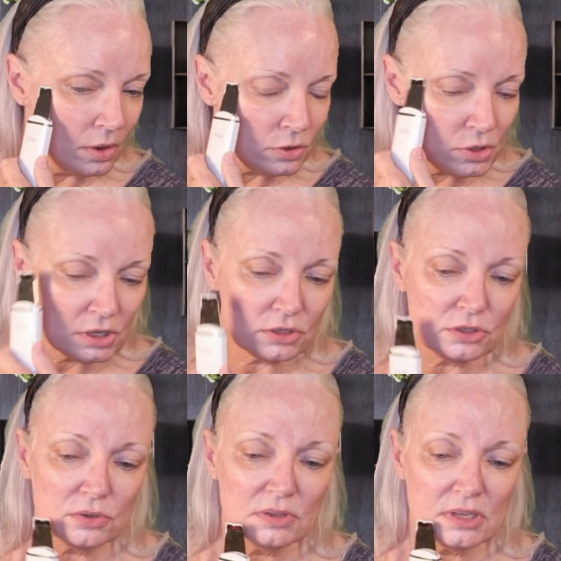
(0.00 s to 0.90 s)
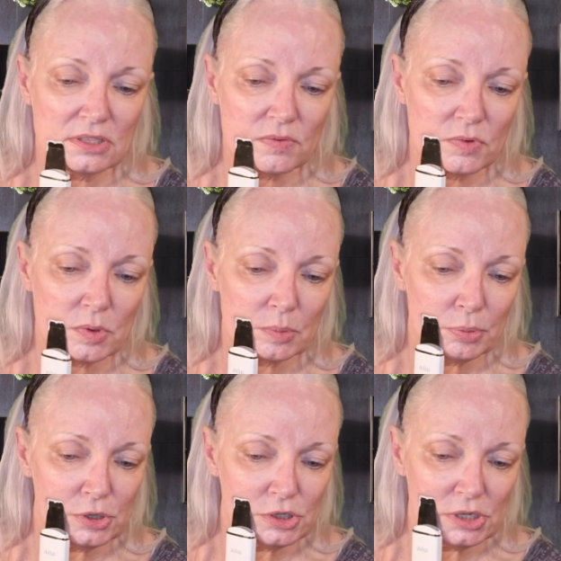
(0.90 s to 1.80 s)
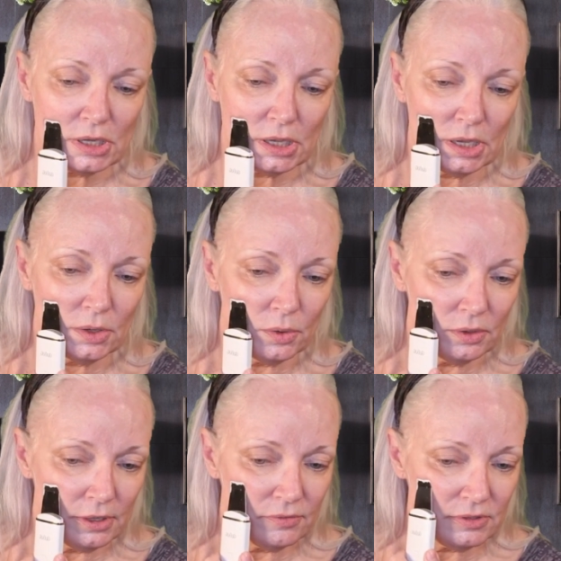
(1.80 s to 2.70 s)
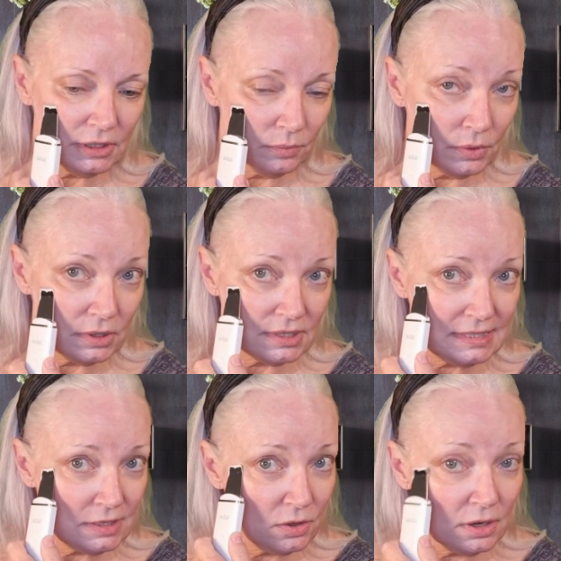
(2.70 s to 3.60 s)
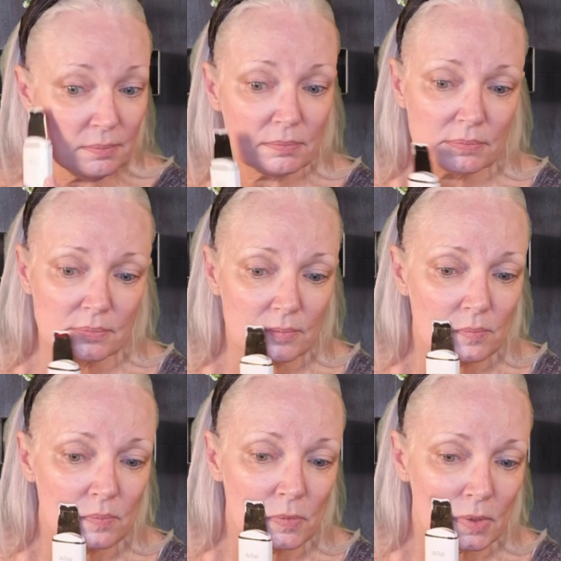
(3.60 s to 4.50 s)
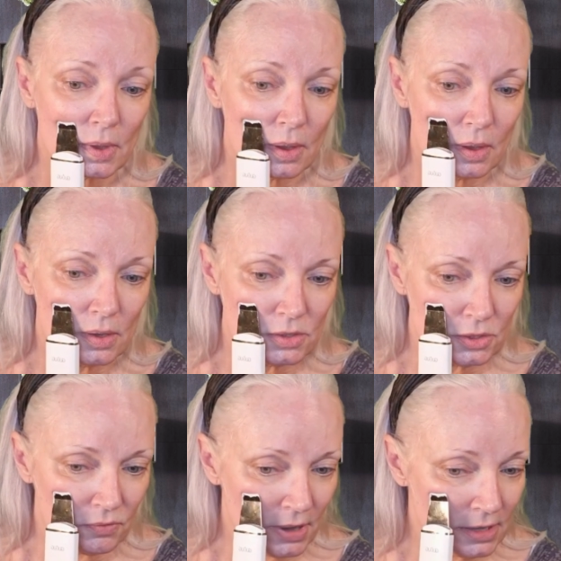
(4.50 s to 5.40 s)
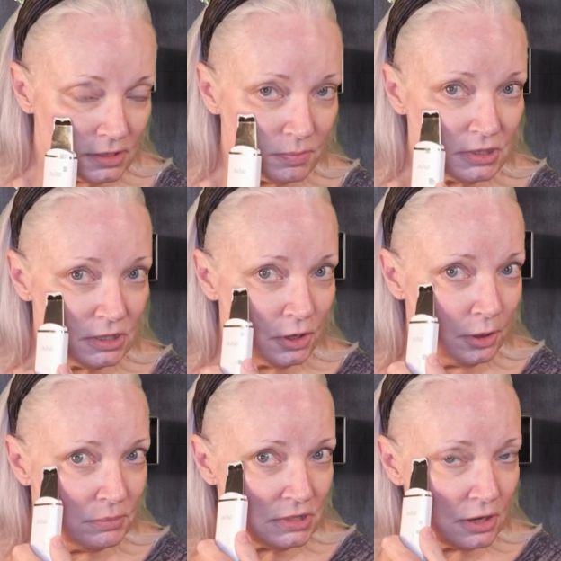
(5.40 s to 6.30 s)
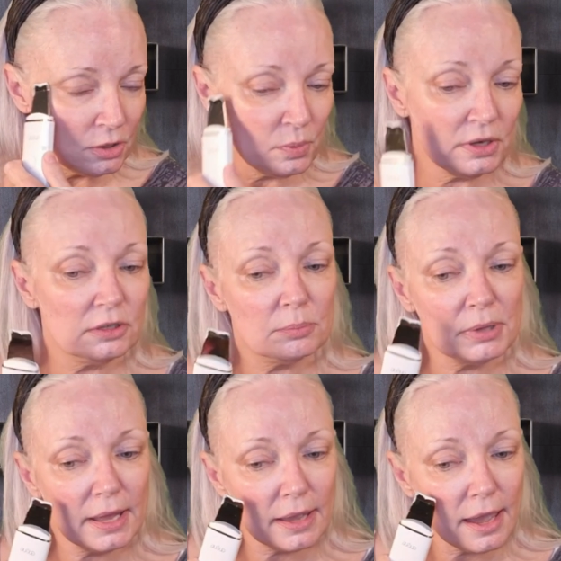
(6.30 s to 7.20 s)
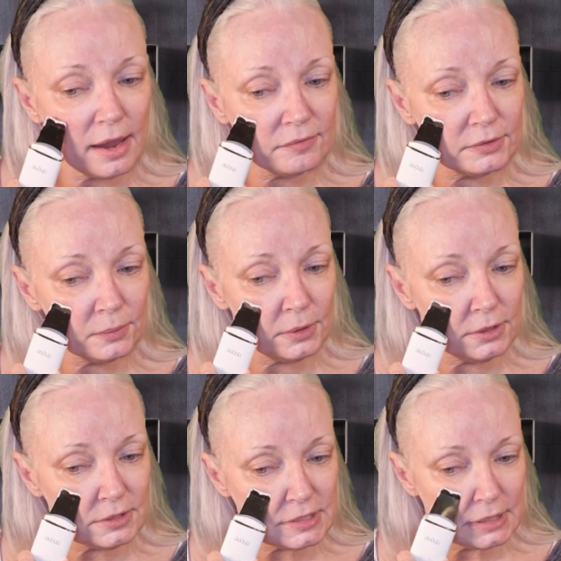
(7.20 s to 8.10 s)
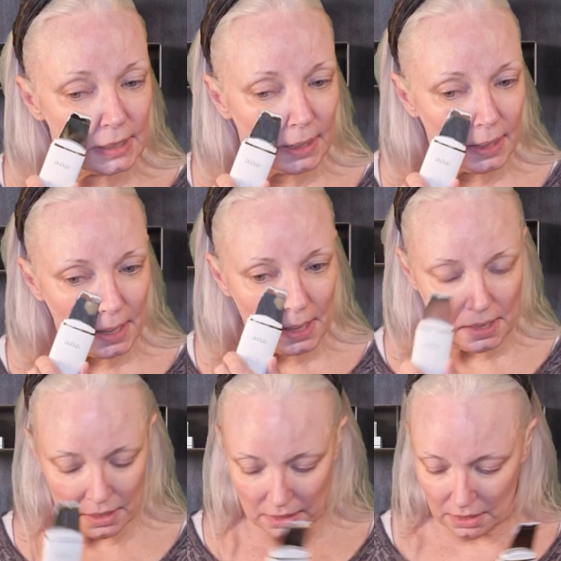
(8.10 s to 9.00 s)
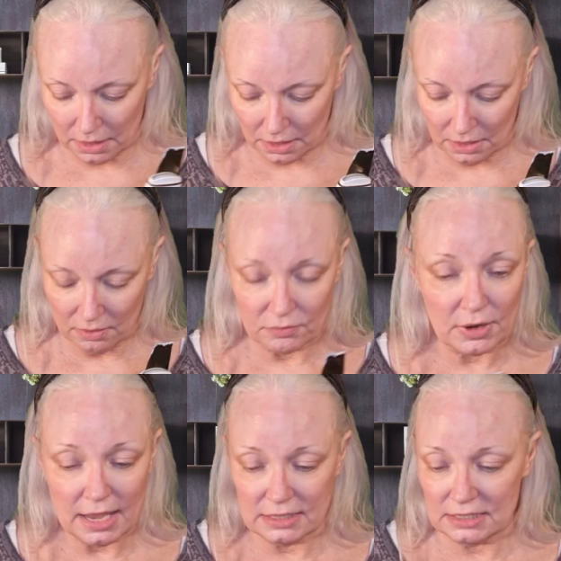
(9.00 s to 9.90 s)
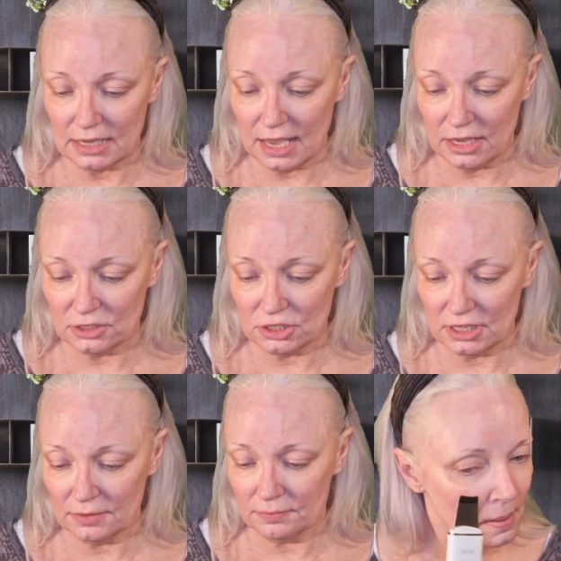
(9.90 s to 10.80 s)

You can do this if you were pushing in or lifting with a serum. So if you had some serums that you wanted to apply afterwards for anti-aging,